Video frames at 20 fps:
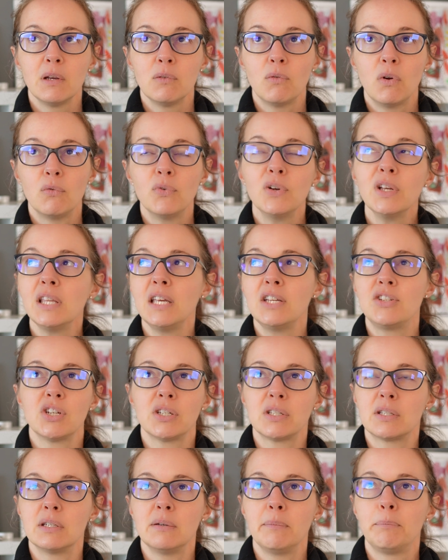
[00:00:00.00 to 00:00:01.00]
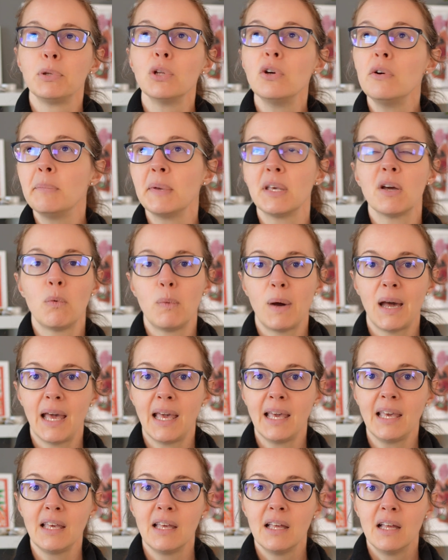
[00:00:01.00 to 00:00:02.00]
really just blew me
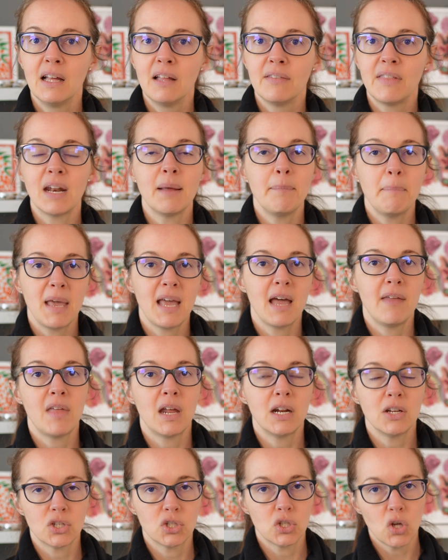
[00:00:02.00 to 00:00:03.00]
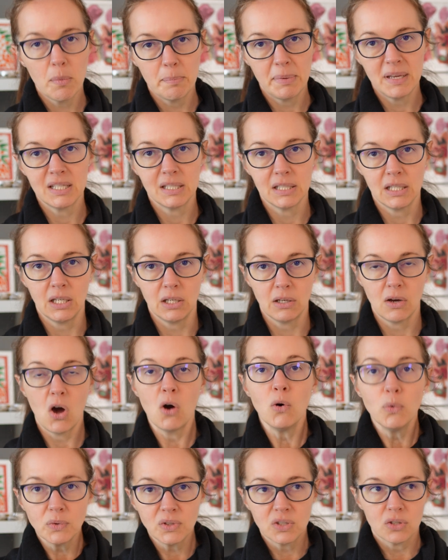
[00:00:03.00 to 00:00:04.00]
away, that a man that is so busy,
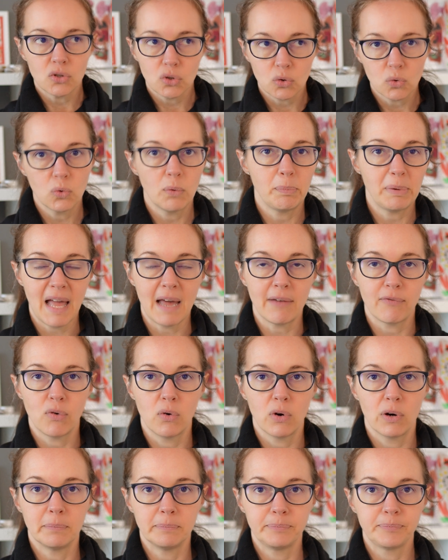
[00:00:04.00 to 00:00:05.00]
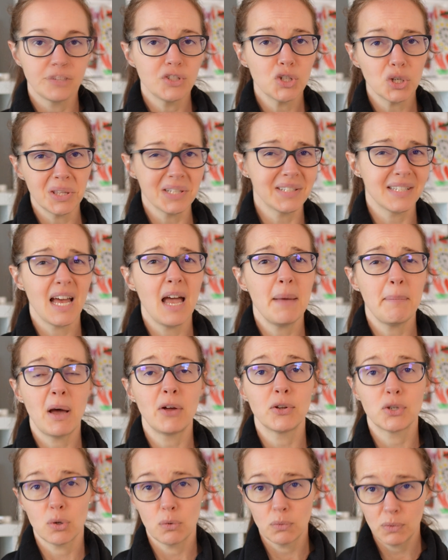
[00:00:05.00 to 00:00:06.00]
owns Skool platform, took the time
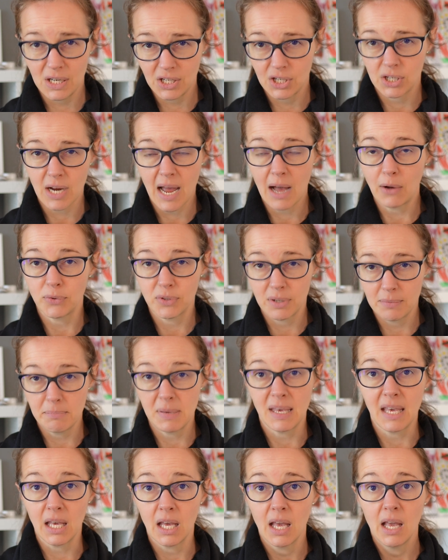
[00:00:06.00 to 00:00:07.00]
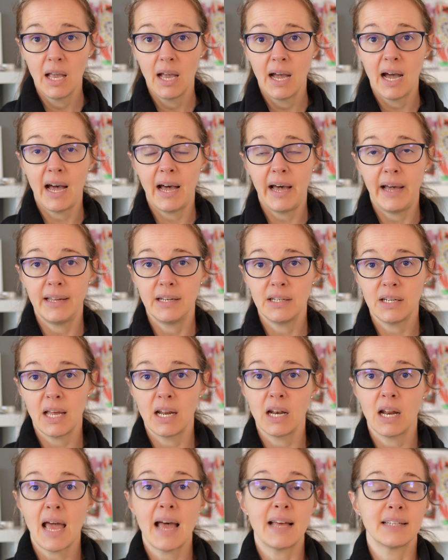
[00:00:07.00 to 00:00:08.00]
out to reach out to me and
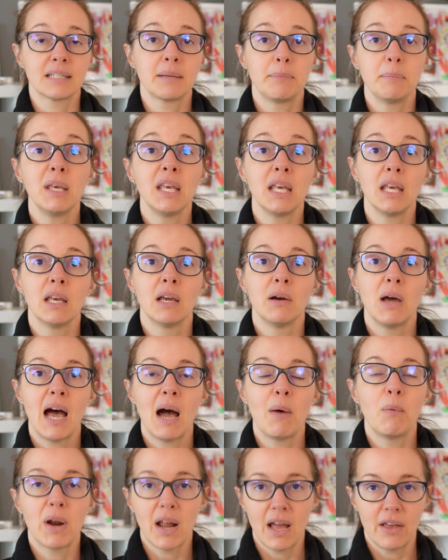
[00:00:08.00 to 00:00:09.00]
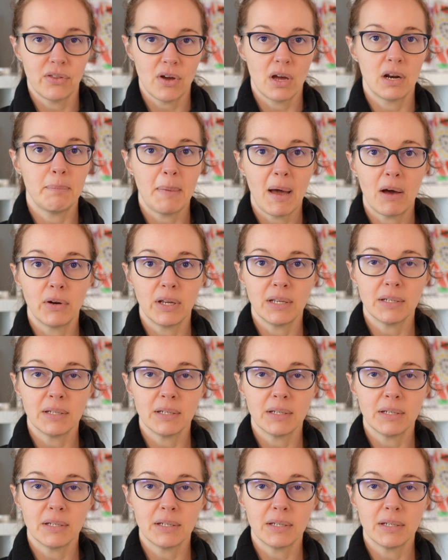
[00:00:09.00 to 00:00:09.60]
ask me what I thought about